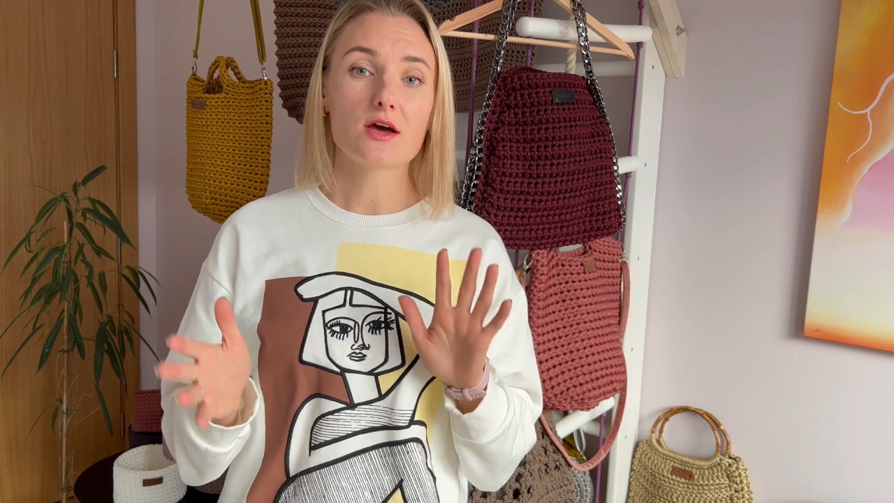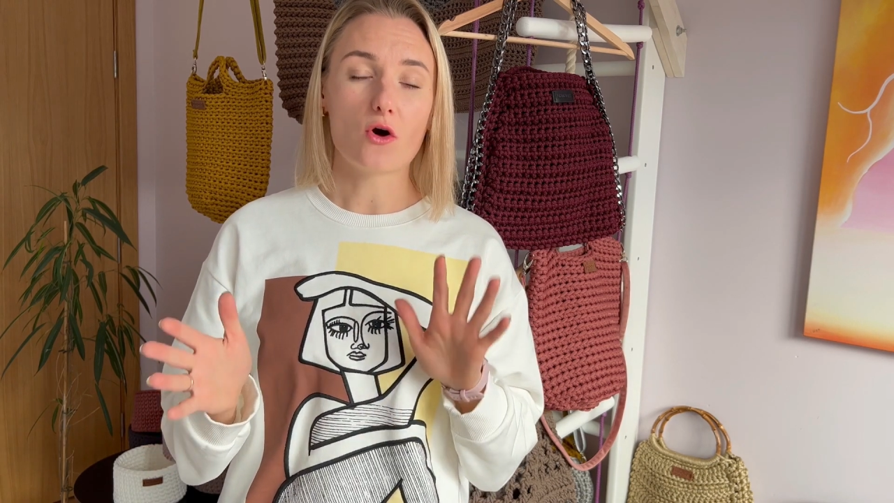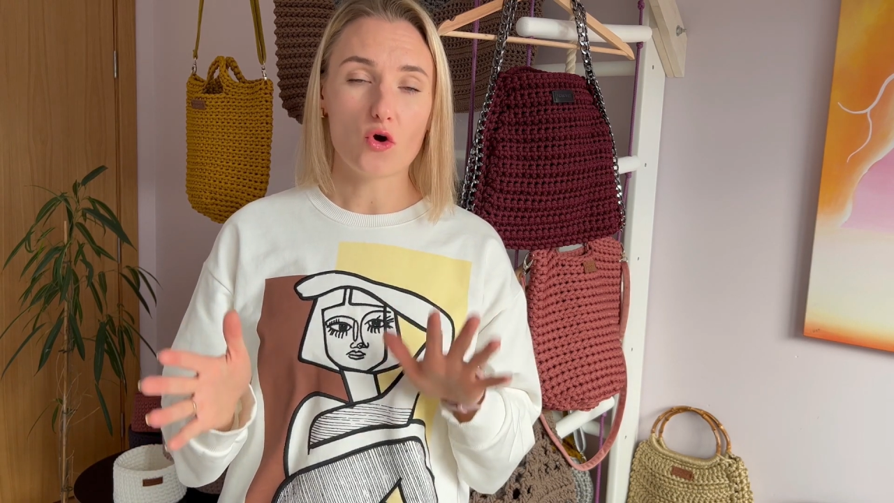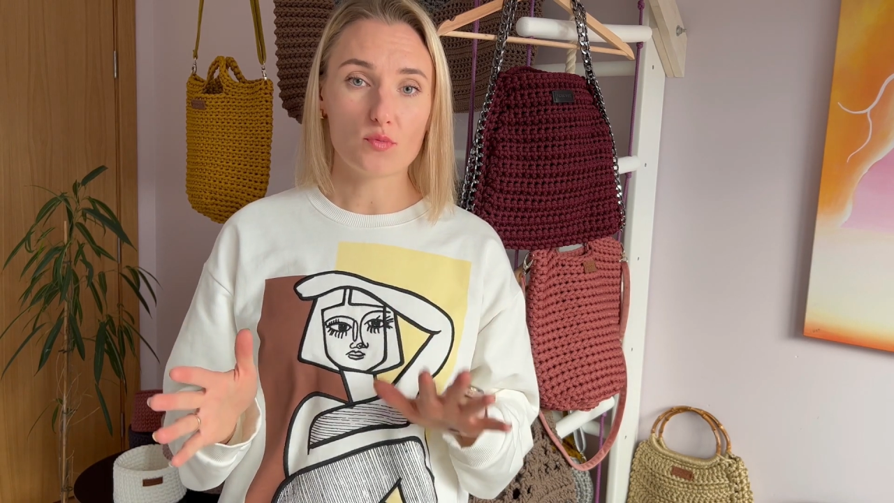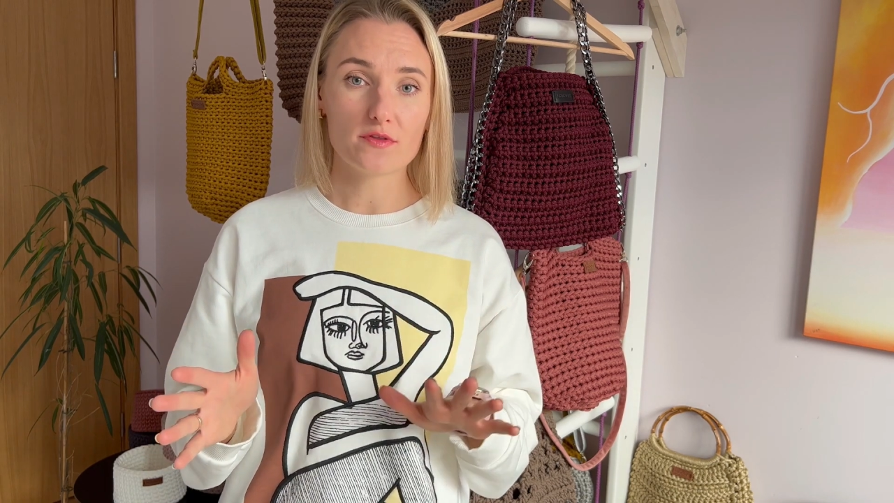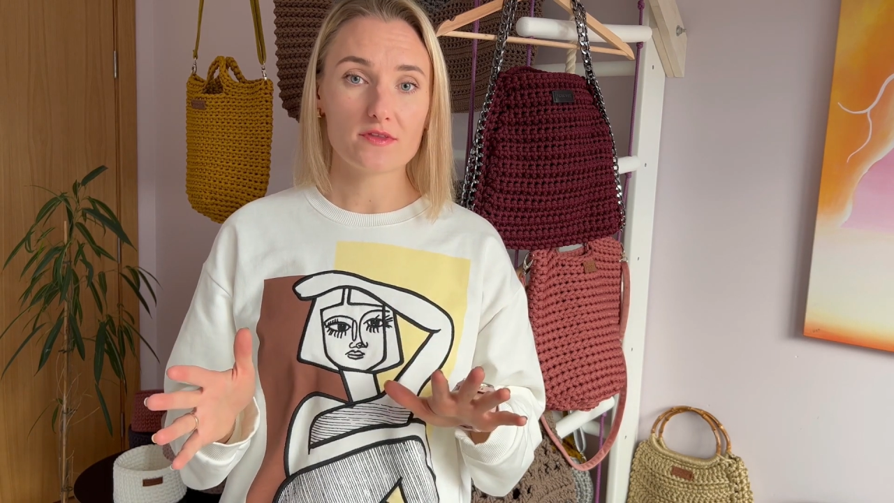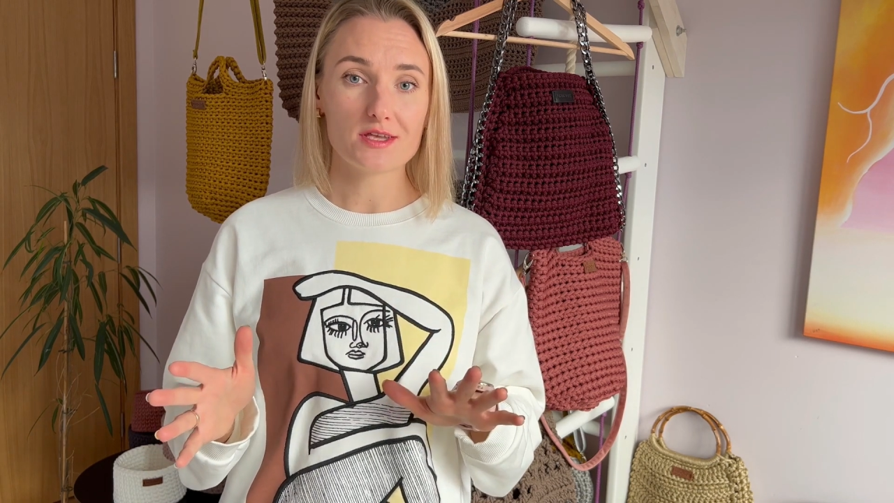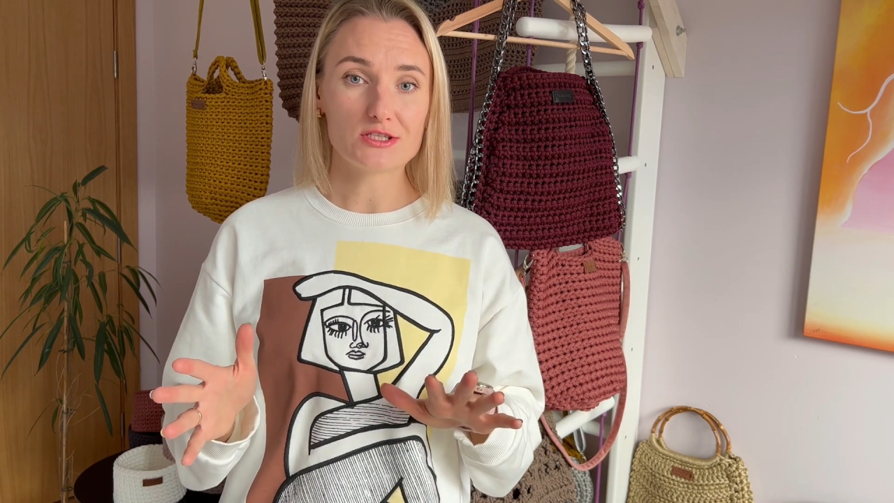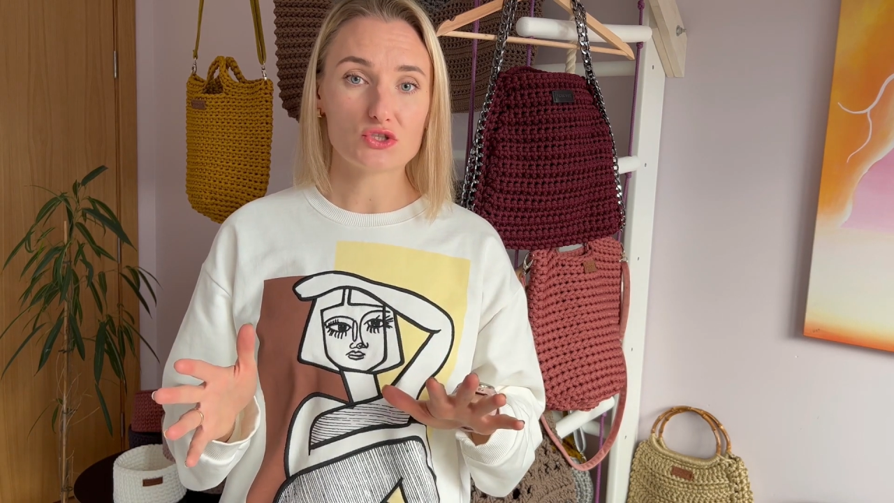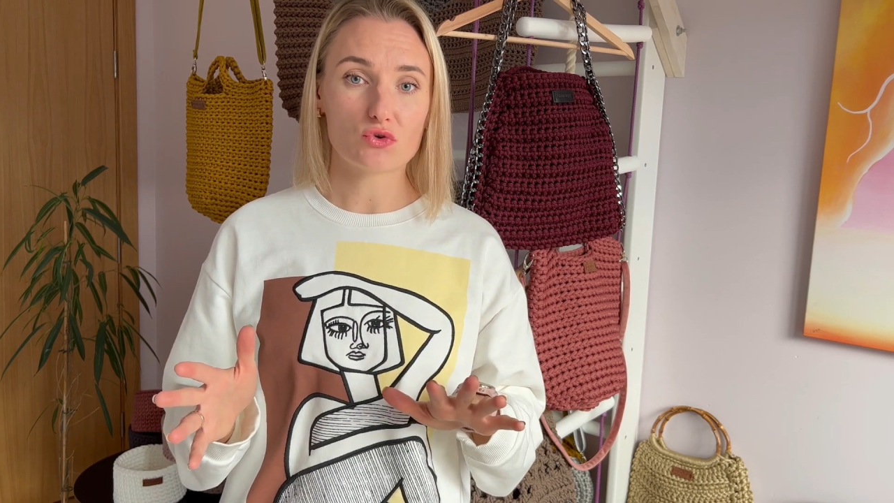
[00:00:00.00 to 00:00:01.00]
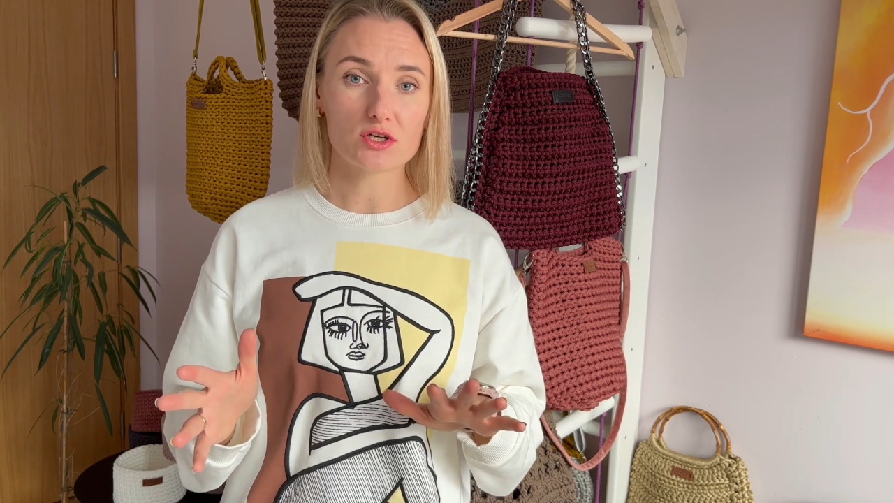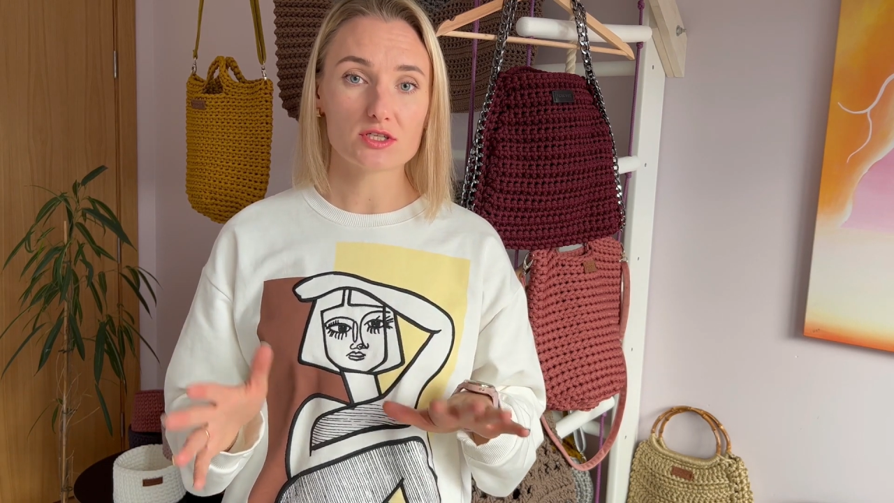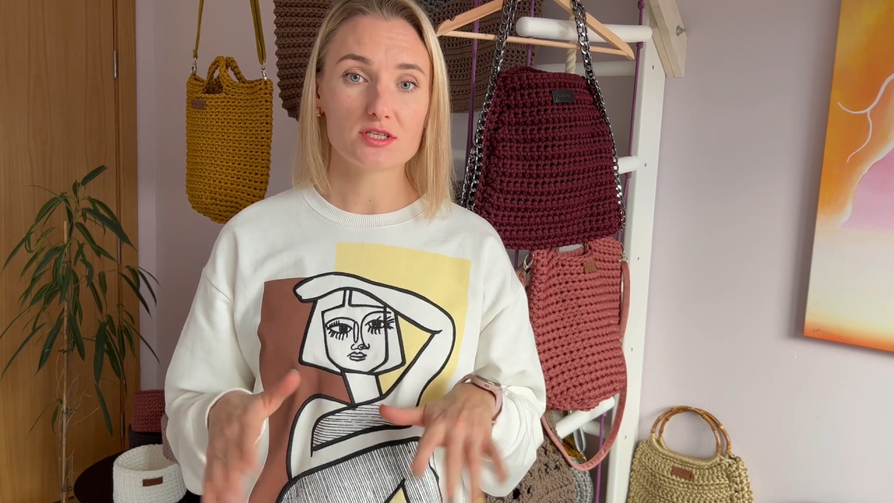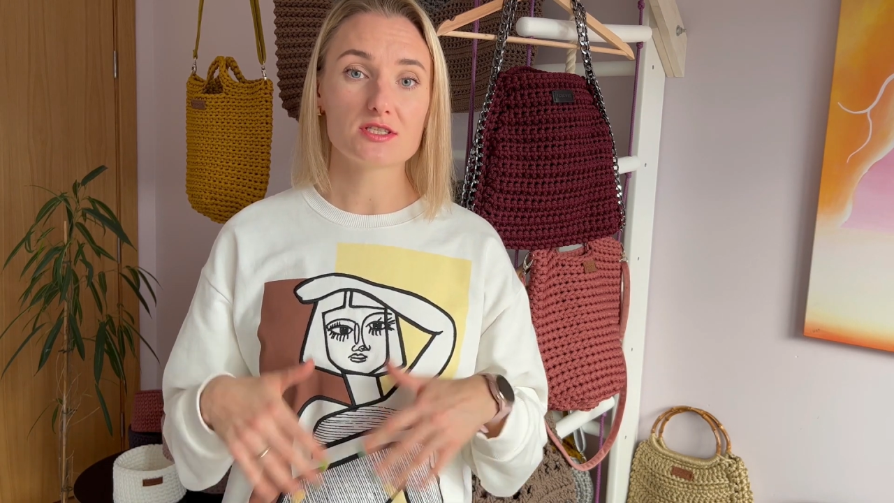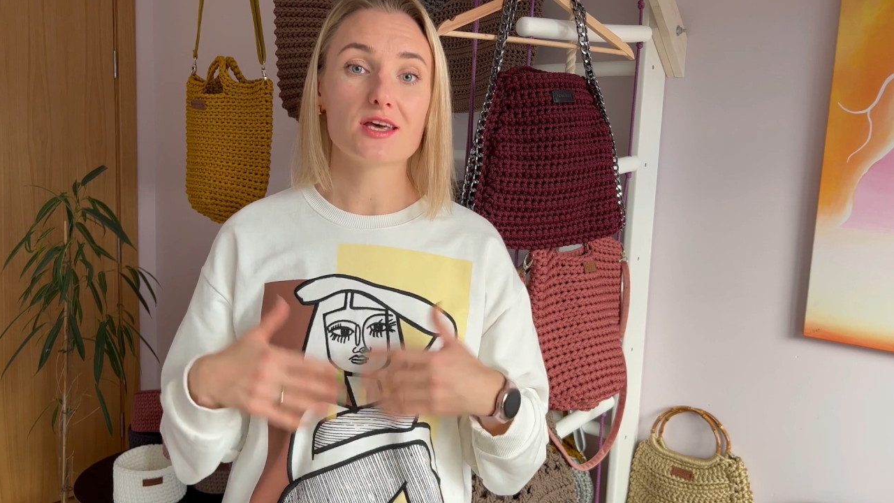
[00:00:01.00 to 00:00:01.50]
open the instructions